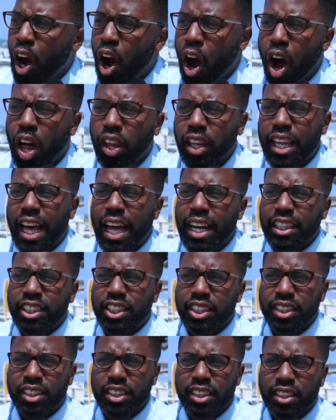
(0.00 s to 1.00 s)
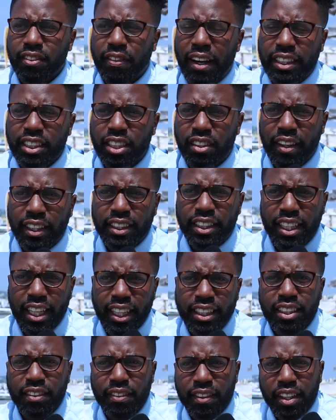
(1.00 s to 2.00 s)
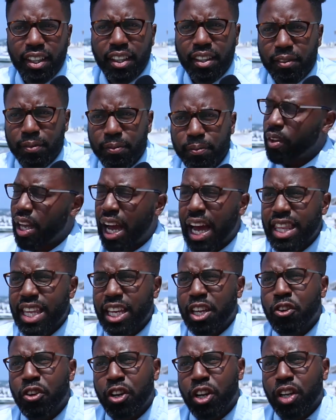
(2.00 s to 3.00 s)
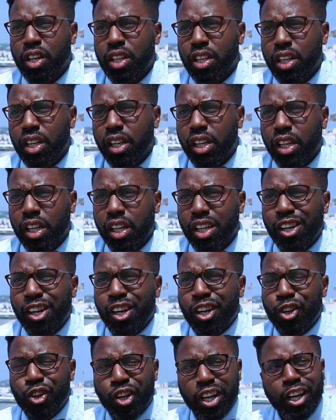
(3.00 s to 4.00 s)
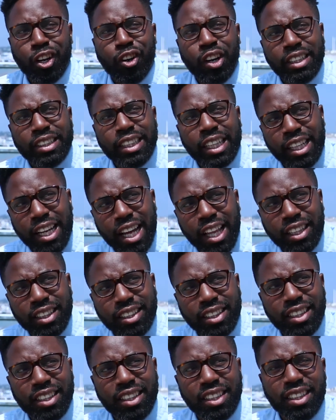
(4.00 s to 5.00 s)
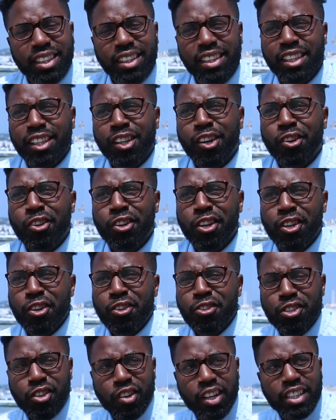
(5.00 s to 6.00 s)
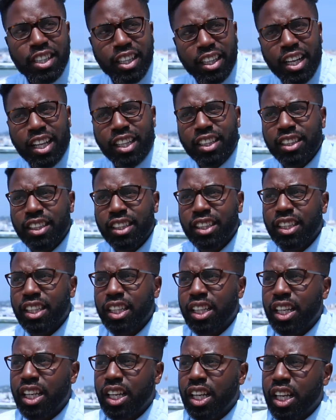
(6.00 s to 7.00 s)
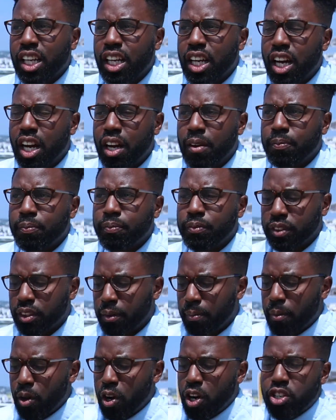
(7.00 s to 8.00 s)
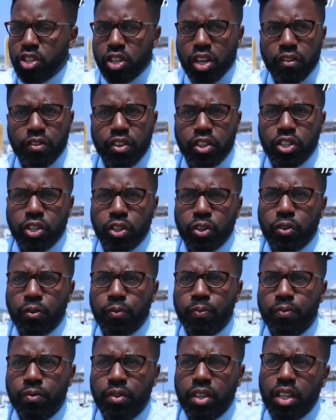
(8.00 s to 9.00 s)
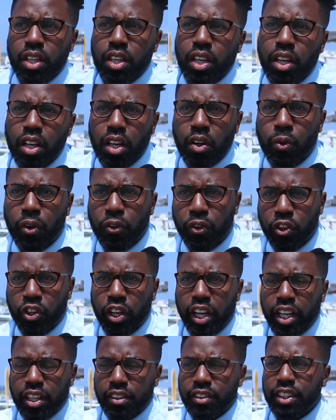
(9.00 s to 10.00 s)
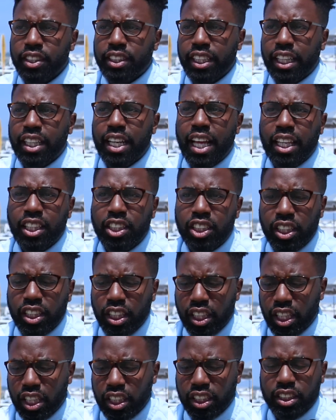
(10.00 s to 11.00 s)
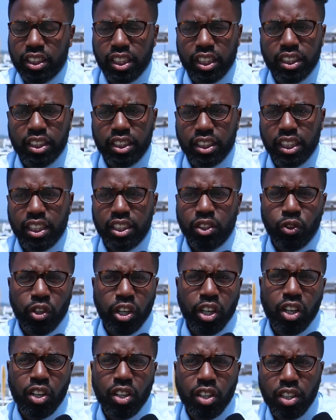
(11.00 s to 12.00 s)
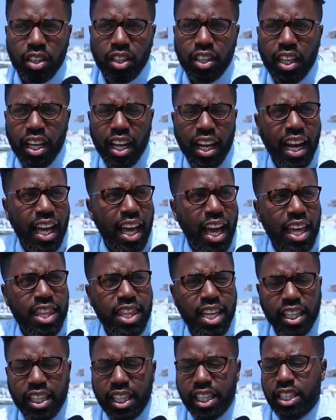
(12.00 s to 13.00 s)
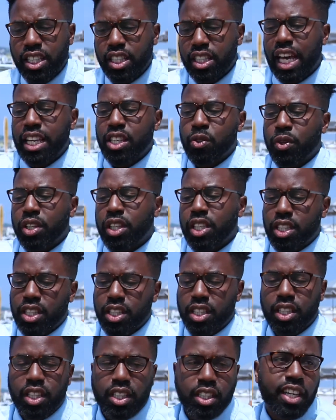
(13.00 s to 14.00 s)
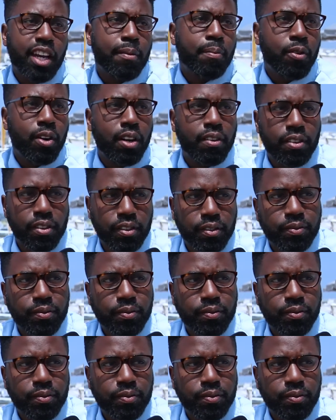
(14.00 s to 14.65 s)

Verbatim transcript: all of that is just device-to-device -device connectivity. I think you can create a great technology, or you can use a great technology. Um, the merger of the two with creatives and technology is, is, is real. And I, I think this that's what this is an example of.